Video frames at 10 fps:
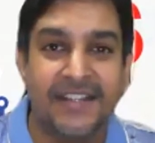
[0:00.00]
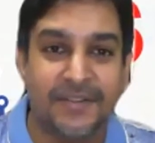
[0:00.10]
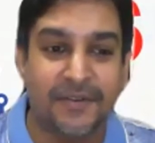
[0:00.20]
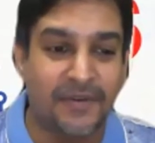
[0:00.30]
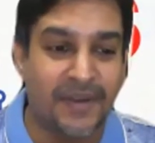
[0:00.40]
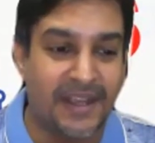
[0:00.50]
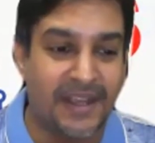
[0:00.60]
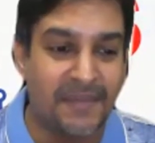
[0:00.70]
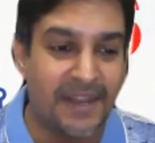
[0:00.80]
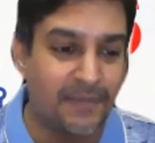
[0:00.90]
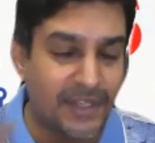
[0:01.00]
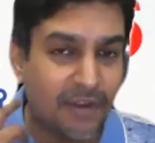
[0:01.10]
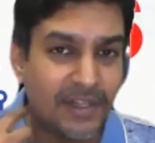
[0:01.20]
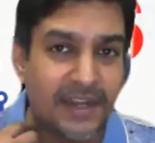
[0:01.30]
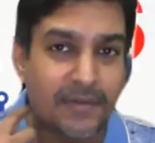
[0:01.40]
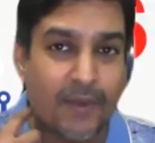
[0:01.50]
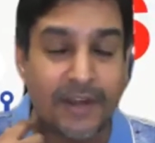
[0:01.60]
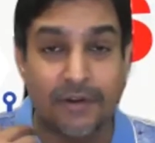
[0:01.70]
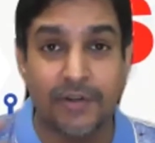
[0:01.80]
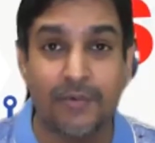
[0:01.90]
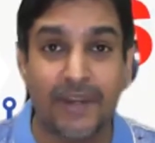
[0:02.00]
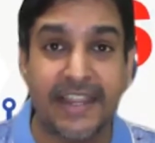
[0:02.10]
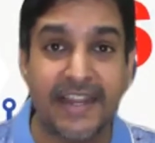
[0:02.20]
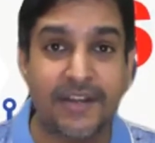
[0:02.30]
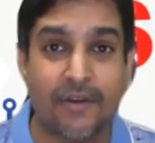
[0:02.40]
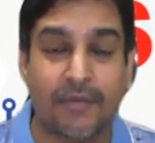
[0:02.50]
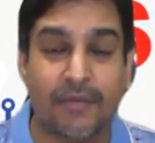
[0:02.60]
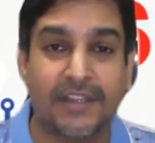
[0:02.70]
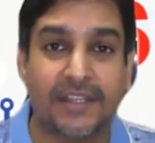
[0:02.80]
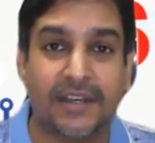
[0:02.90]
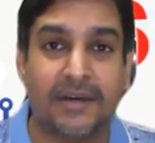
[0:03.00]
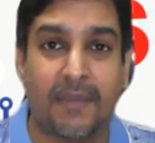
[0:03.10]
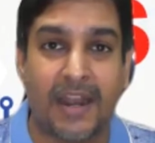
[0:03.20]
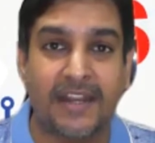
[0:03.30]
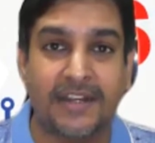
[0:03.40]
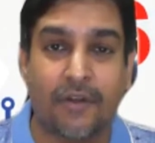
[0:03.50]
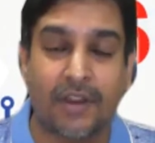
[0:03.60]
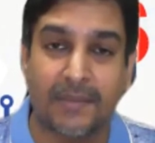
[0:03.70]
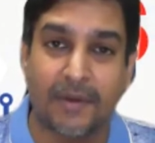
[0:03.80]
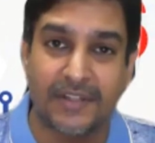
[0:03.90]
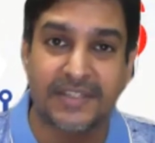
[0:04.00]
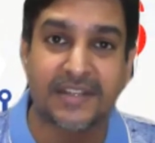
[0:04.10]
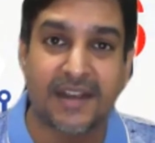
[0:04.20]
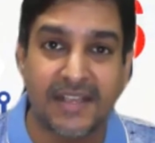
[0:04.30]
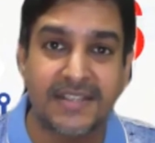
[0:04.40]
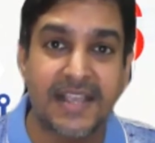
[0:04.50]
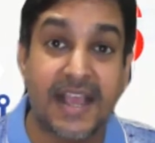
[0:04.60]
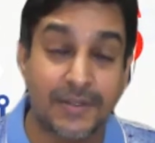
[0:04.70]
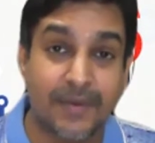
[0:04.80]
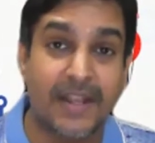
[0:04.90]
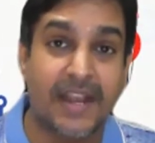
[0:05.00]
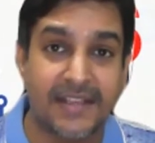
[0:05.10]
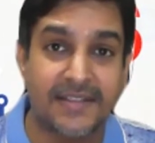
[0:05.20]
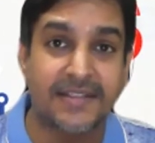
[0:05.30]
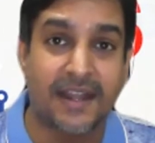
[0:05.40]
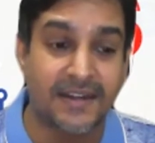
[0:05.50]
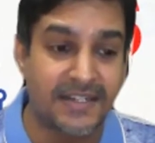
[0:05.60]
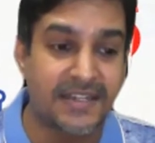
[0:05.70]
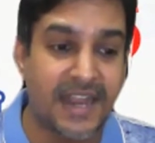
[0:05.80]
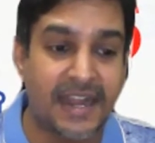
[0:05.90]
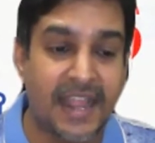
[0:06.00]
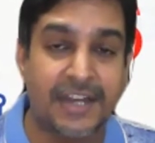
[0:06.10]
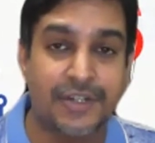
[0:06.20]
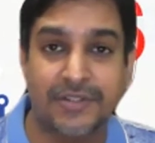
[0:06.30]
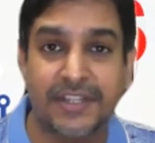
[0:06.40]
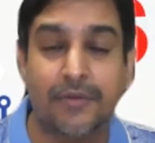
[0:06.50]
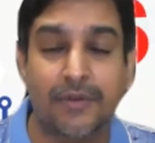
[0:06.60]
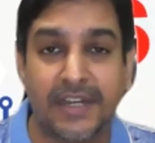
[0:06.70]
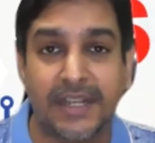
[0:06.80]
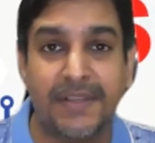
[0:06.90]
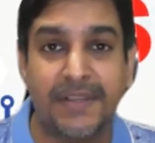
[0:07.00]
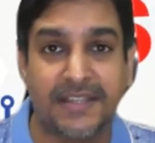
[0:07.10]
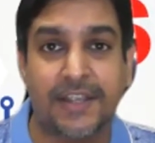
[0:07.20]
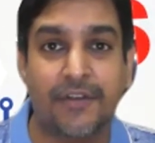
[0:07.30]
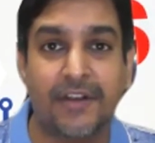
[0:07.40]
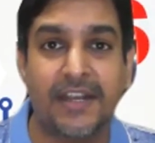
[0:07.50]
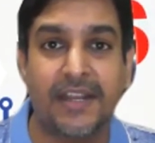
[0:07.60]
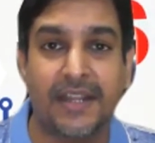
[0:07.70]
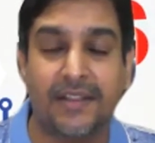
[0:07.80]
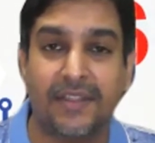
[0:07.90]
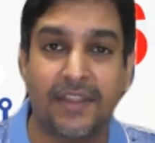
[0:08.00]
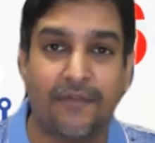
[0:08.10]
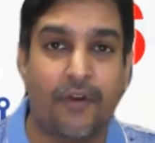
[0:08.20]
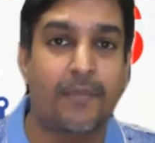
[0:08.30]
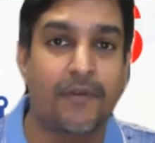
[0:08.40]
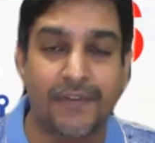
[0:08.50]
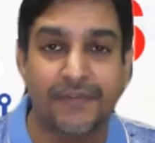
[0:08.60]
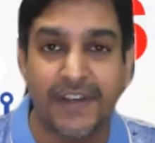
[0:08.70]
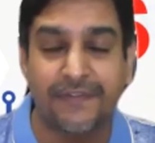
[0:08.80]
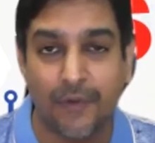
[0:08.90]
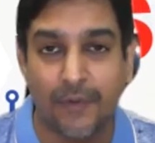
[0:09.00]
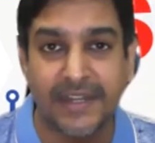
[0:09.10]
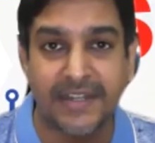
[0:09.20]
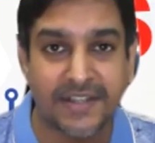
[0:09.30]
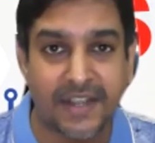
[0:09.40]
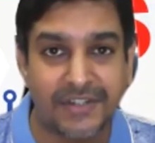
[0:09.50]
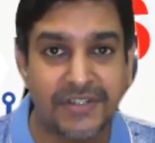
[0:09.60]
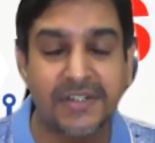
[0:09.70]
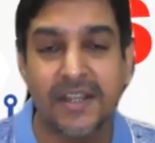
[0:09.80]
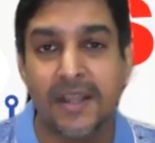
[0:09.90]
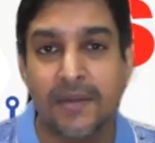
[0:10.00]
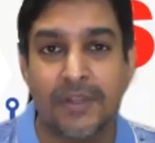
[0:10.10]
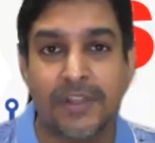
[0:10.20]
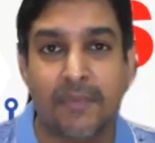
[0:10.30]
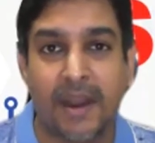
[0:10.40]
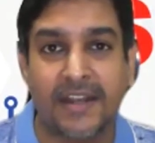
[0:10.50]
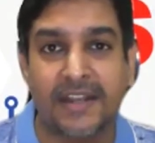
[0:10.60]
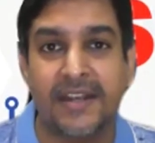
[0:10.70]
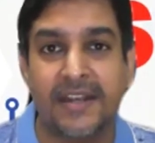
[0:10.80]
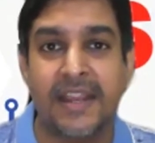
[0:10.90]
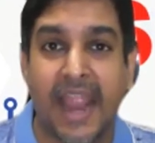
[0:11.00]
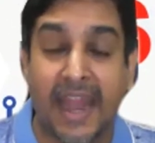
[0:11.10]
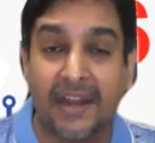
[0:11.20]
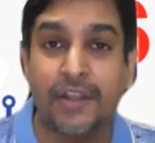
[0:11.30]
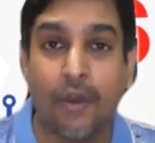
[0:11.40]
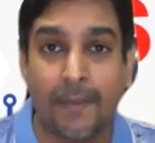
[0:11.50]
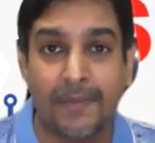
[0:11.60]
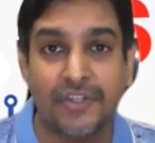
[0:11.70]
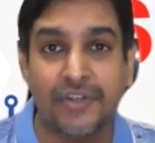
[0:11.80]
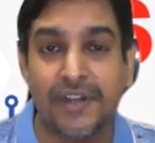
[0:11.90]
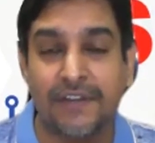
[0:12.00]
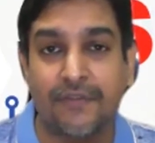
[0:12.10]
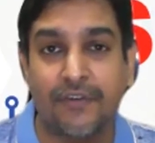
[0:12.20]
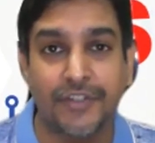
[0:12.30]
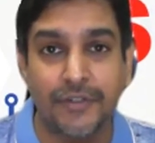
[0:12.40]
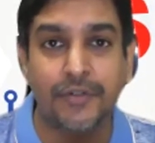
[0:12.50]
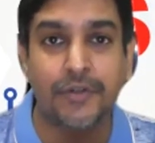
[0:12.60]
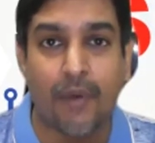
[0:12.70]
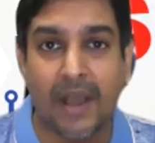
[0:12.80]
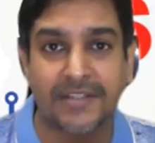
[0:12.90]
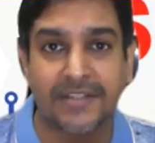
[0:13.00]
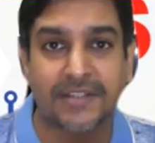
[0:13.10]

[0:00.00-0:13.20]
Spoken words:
So, and we thought that why not do a Geek Talk with Martin, talk about his class, as well as understand Azure SQL DB Security in the form of a free-flowing discussion with Martin and the opportunity for you to ask